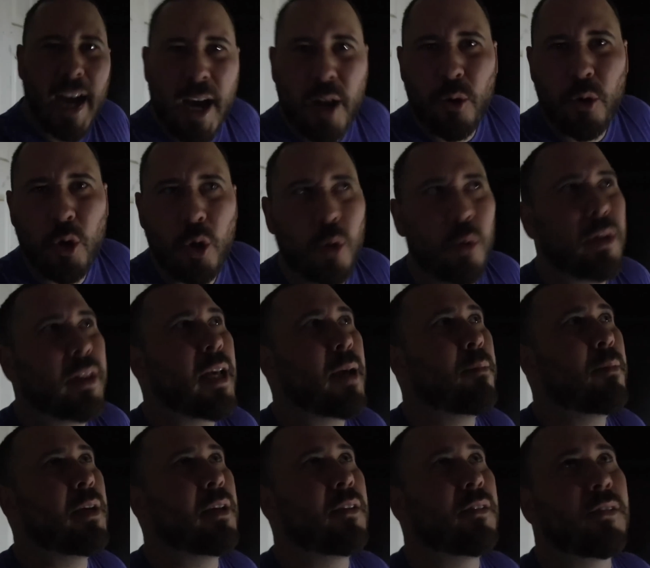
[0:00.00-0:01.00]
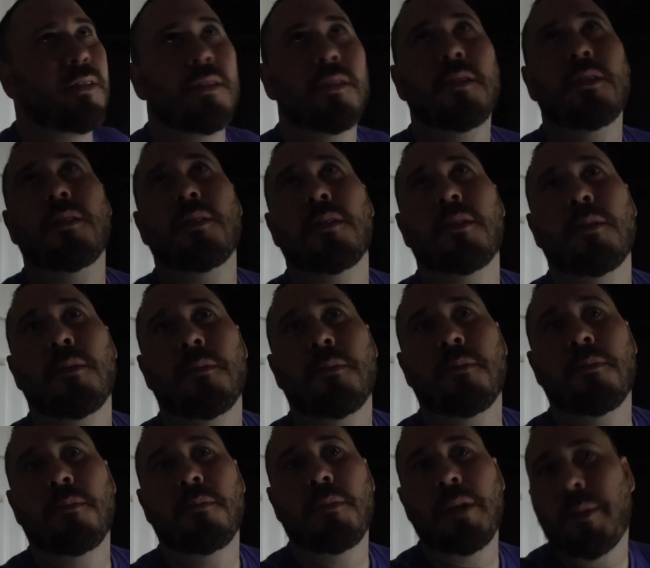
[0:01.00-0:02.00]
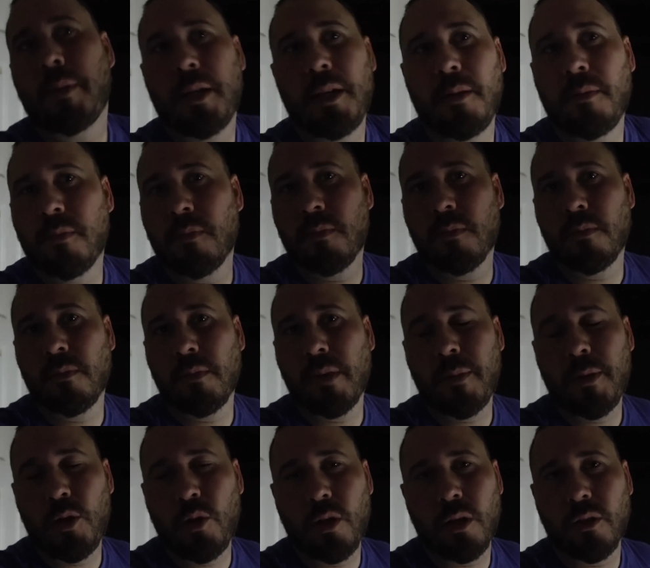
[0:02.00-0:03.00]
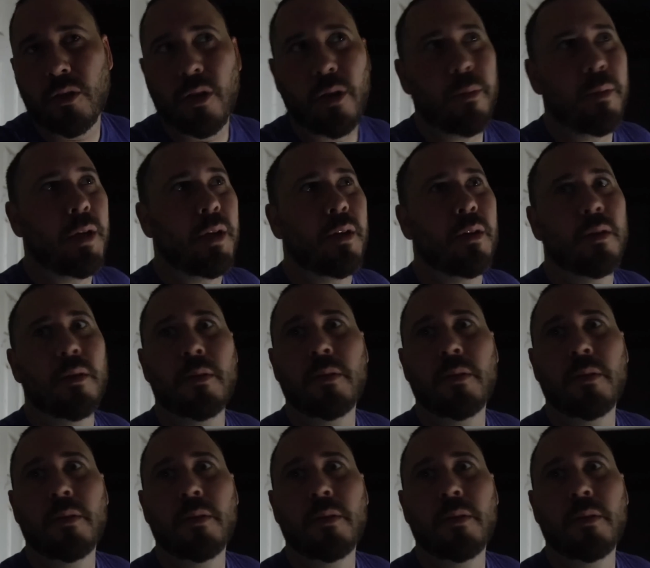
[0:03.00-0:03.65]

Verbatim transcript: I don't know what that means. Maybe, maybe you can tell me.